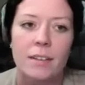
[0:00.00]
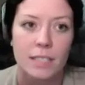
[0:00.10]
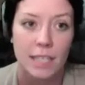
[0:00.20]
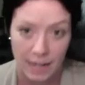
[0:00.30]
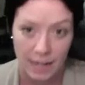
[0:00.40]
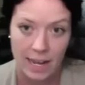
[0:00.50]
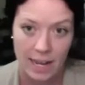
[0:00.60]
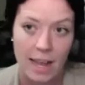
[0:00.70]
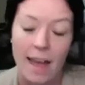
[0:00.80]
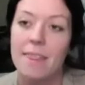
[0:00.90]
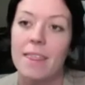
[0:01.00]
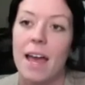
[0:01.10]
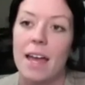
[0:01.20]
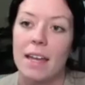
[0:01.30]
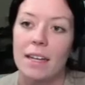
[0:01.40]
tonight and
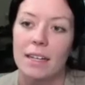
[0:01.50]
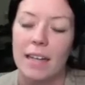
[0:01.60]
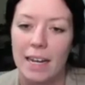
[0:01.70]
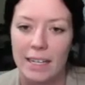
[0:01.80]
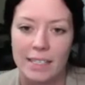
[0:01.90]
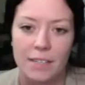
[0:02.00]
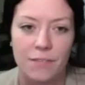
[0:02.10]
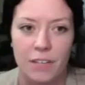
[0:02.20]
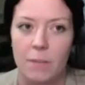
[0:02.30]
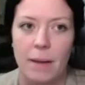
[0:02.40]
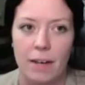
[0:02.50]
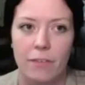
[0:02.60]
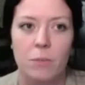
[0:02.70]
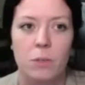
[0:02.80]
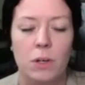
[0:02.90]
then kind of get some feedback
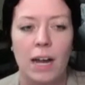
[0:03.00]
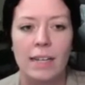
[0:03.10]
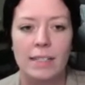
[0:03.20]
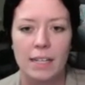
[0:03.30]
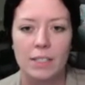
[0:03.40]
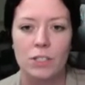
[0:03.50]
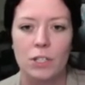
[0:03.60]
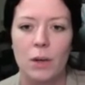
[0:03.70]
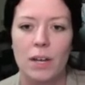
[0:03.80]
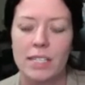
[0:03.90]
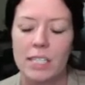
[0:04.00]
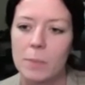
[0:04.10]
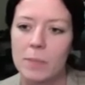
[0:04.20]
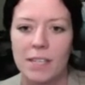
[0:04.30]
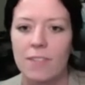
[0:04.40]
from you guys as to is it
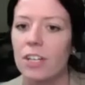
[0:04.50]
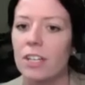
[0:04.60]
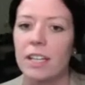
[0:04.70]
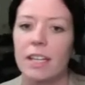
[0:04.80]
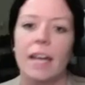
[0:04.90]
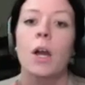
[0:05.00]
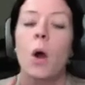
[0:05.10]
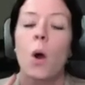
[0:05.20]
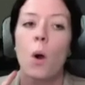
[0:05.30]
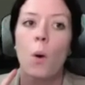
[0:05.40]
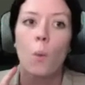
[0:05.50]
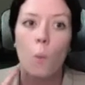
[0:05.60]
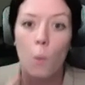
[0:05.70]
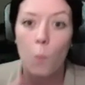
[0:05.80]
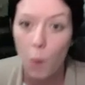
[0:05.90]
specifically like
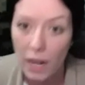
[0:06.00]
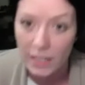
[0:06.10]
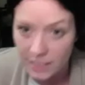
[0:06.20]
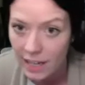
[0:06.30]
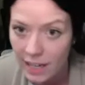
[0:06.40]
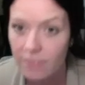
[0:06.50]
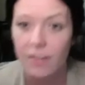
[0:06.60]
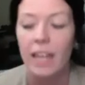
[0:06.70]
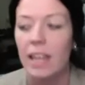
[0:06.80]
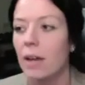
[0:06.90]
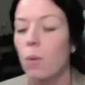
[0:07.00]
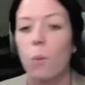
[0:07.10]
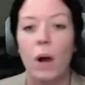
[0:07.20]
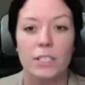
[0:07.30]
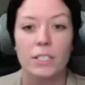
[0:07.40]
what to invite, like
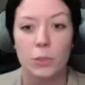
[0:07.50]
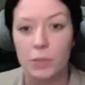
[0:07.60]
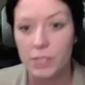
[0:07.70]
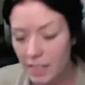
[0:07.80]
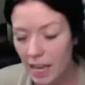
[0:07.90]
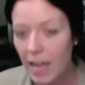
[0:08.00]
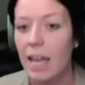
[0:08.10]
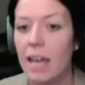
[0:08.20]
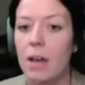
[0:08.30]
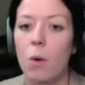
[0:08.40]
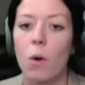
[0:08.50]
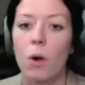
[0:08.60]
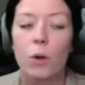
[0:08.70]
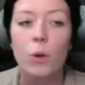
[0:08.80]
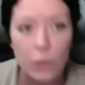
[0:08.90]
what to say
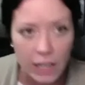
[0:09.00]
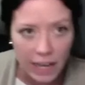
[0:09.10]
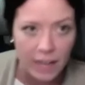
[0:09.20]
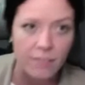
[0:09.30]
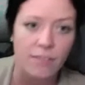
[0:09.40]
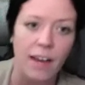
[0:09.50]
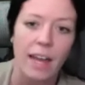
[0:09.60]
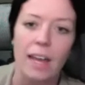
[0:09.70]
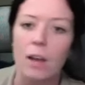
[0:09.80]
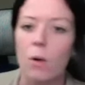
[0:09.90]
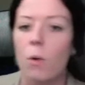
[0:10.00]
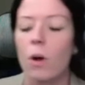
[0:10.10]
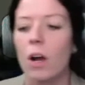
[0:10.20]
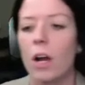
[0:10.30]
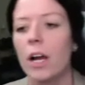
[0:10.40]
or who to invite,
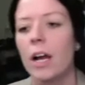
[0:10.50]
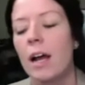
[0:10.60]
or